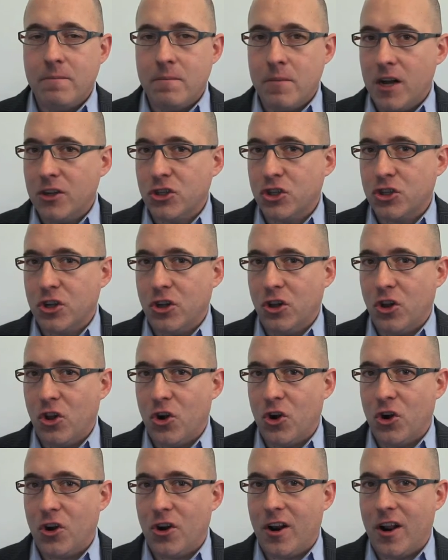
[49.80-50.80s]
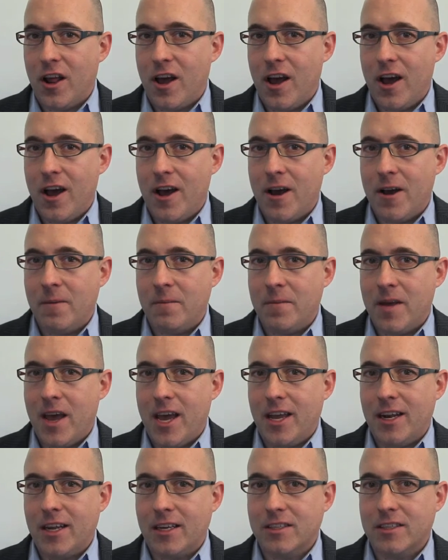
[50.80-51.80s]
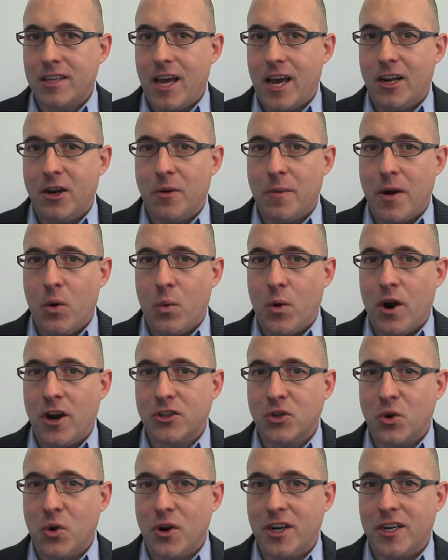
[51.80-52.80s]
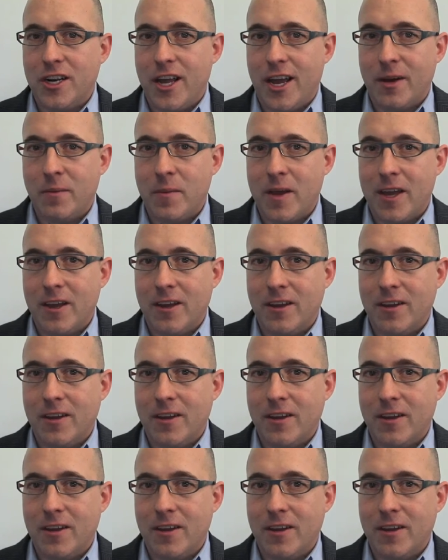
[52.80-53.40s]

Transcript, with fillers: much to learn um, and excited about where it's going to take me.